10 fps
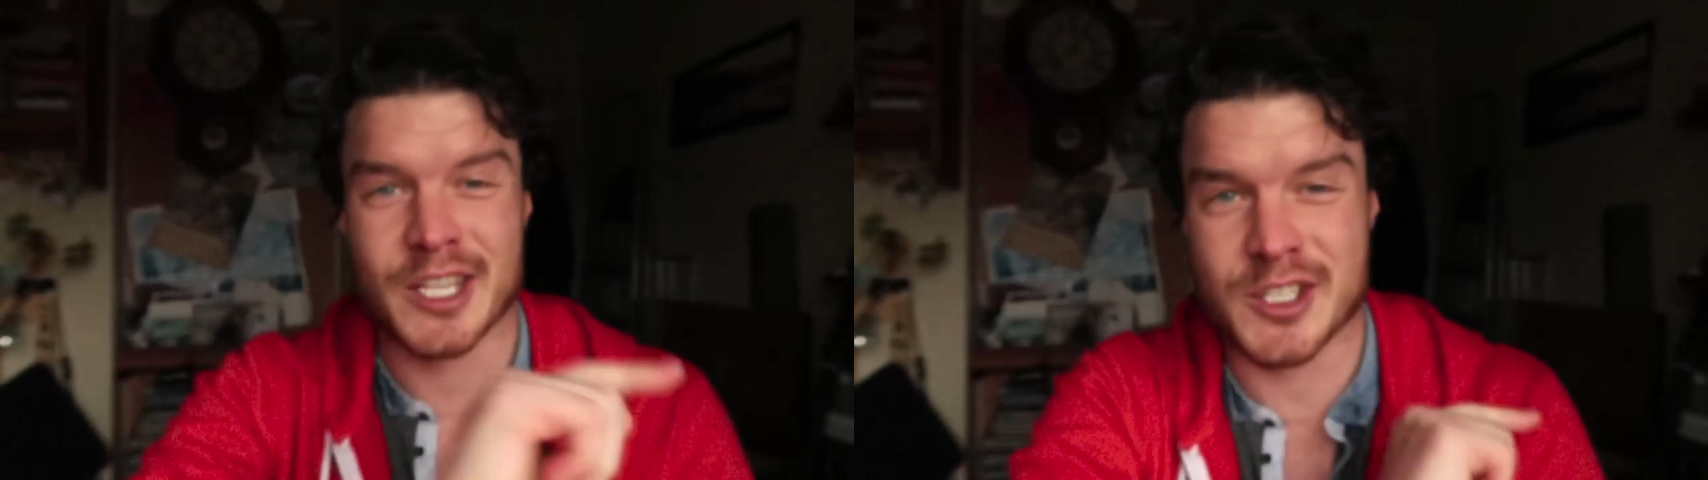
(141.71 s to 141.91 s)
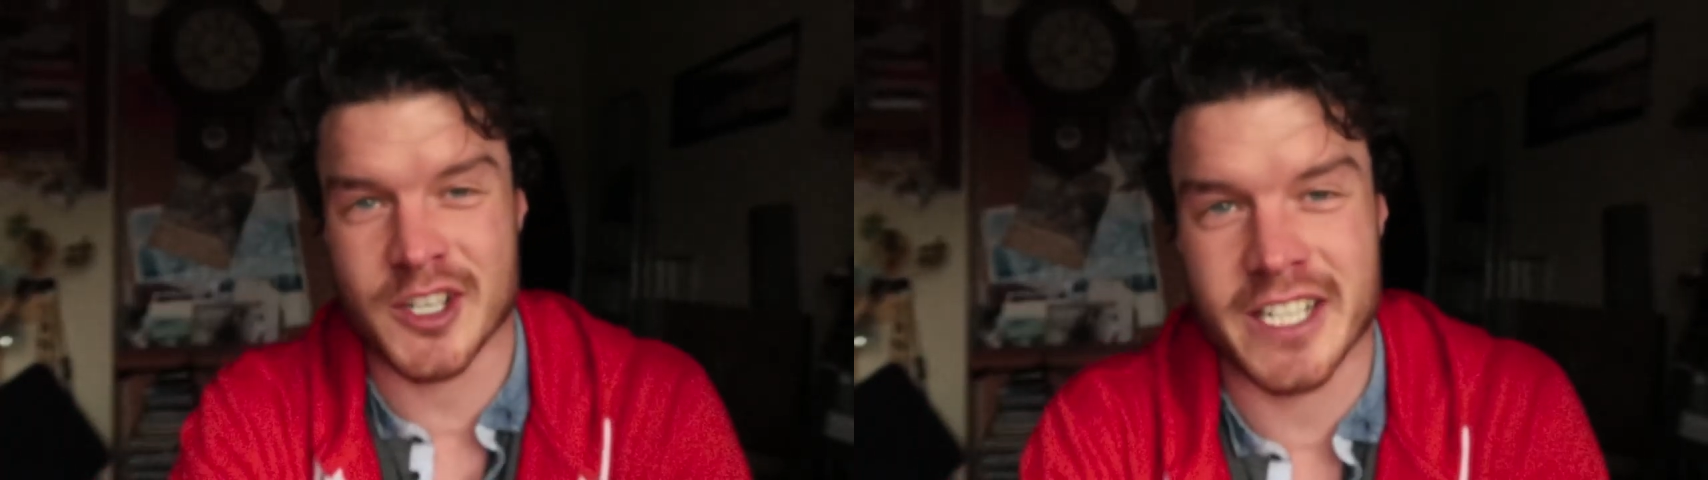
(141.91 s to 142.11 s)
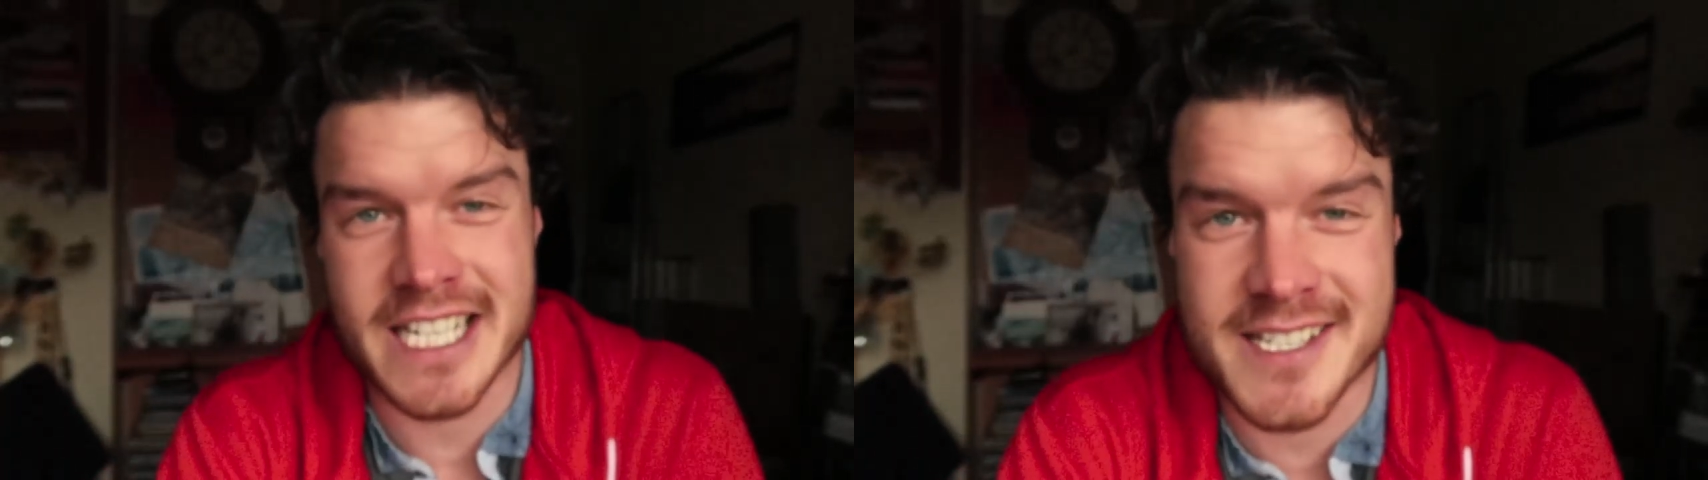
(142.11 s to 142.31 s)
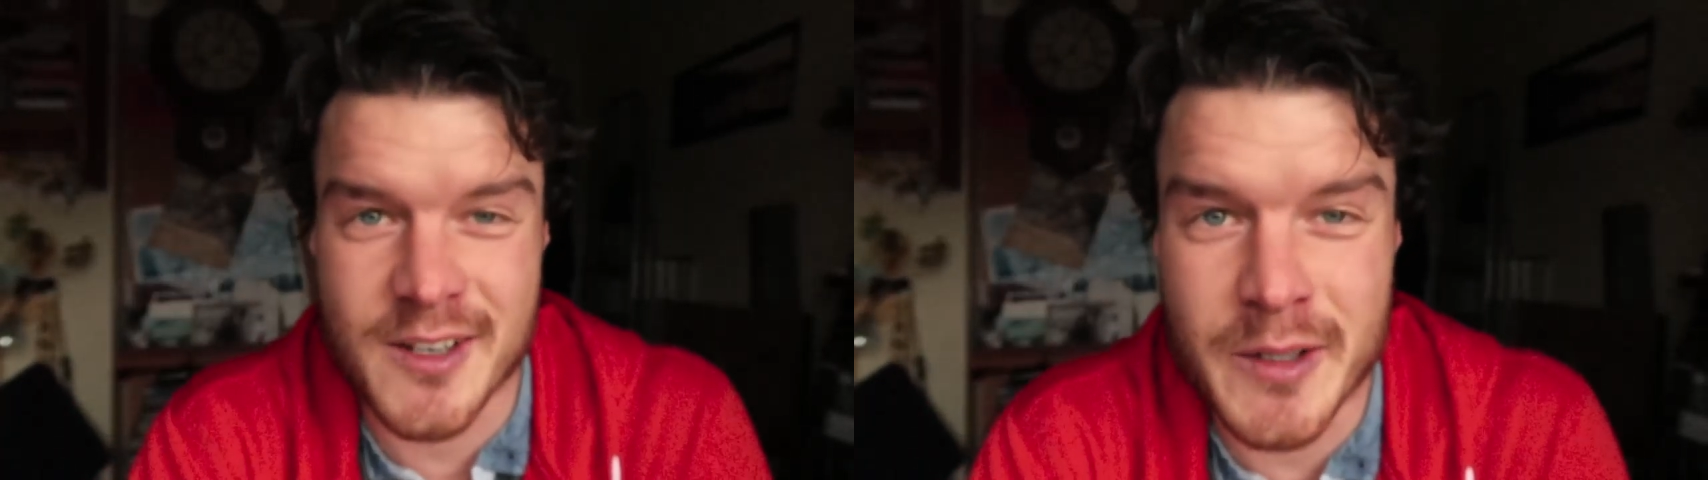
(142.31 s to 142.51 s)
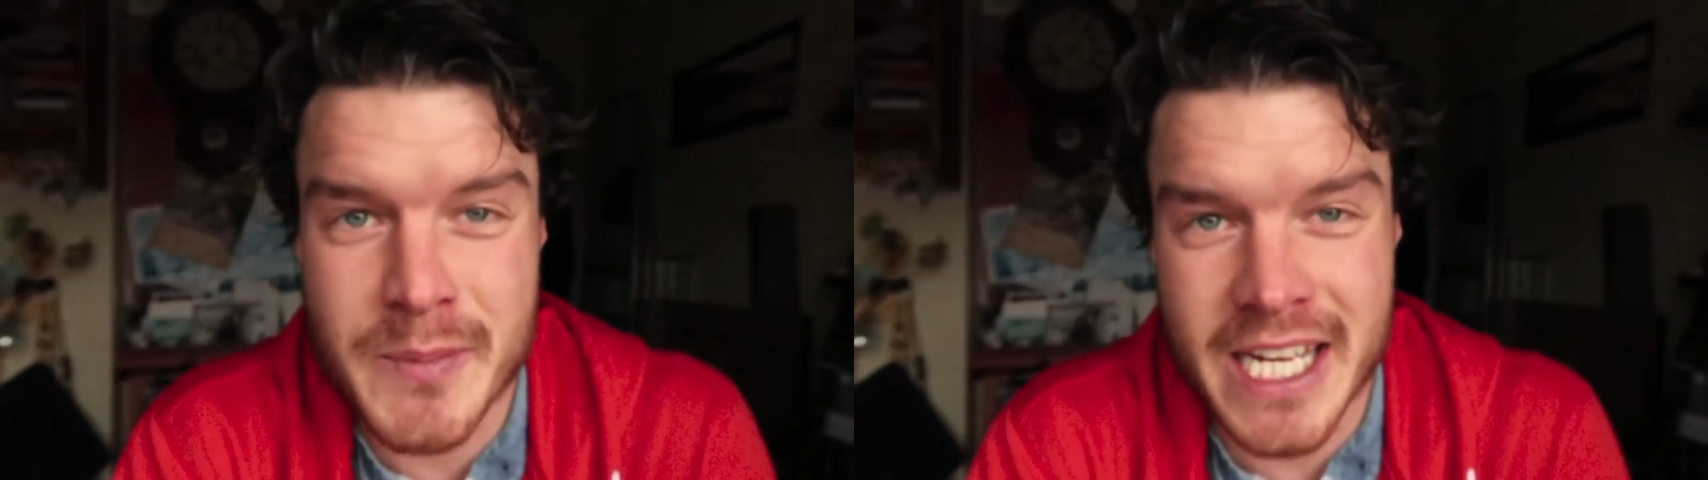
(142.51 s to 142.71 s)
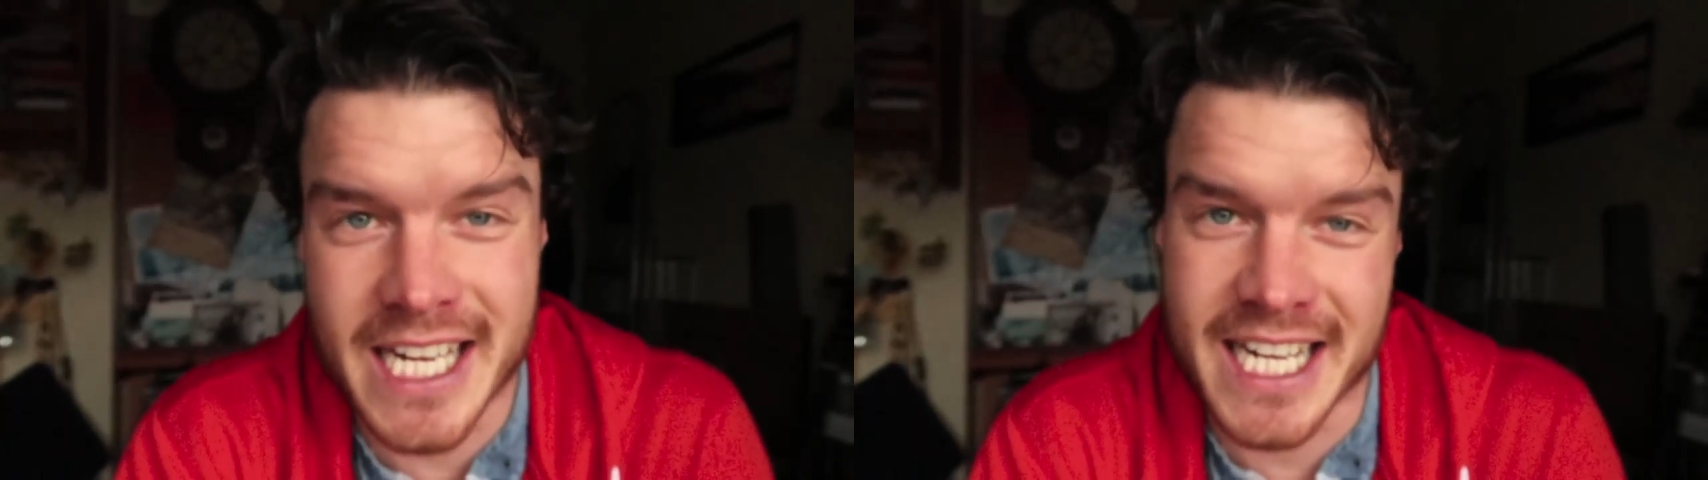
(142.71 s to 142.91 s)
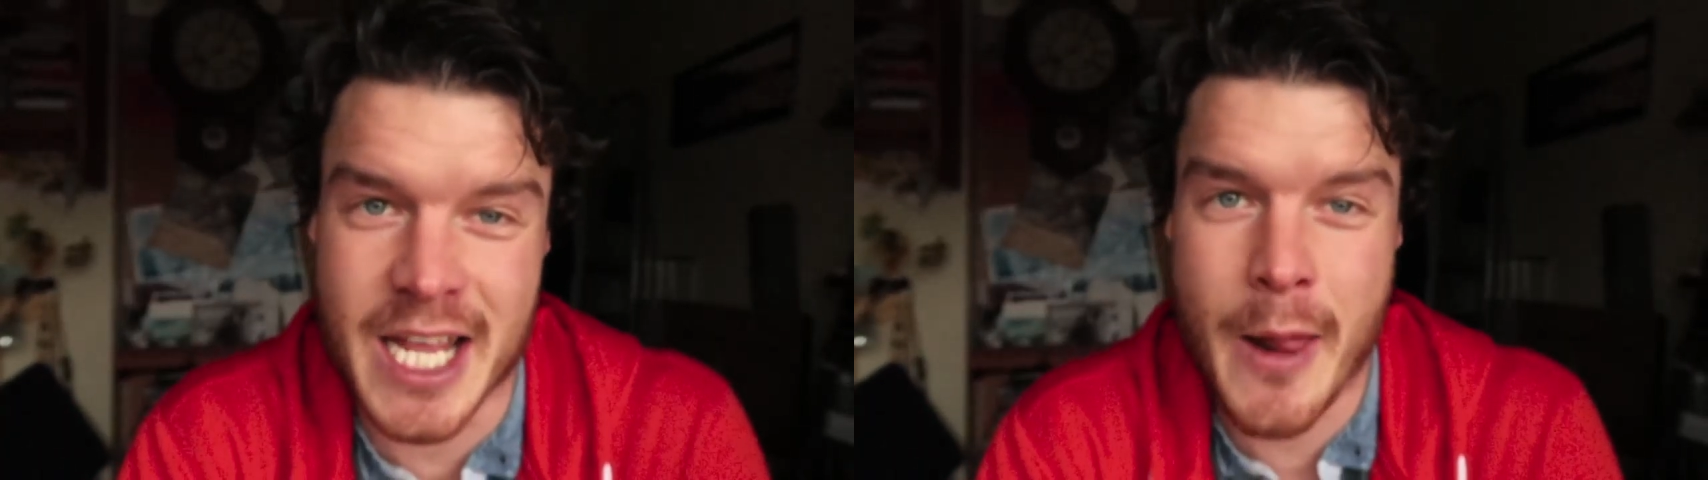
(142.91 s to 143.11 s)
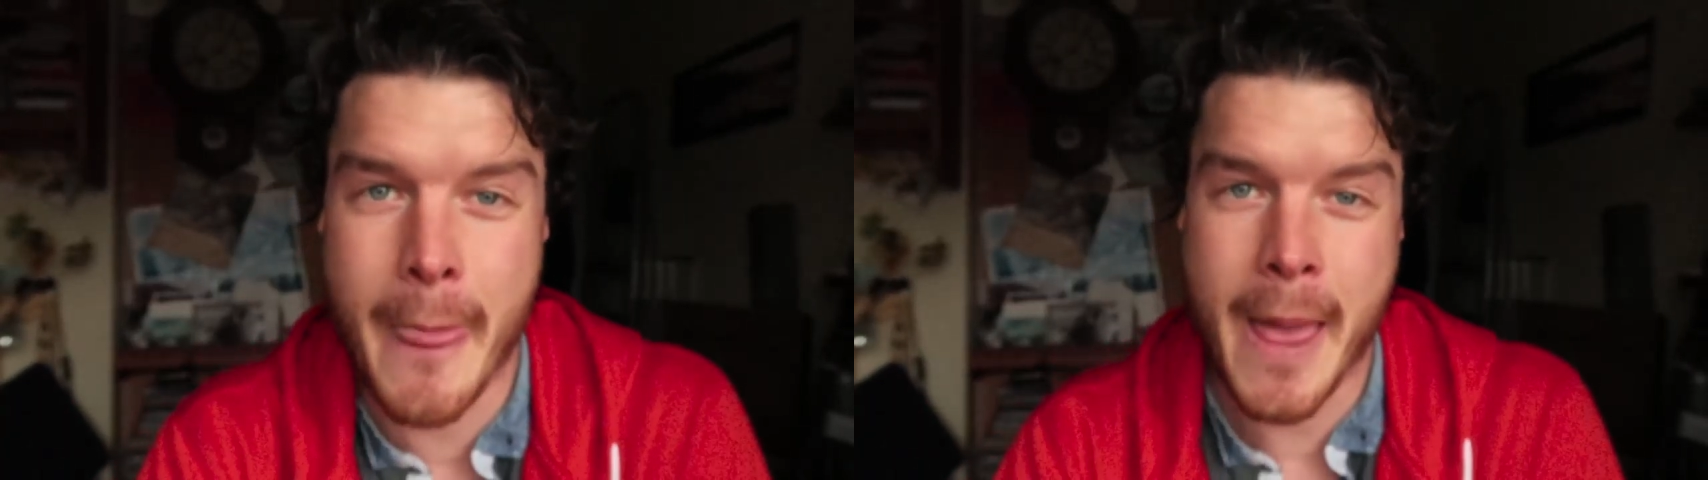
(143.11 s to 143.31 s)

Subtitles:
The journey is only beginning.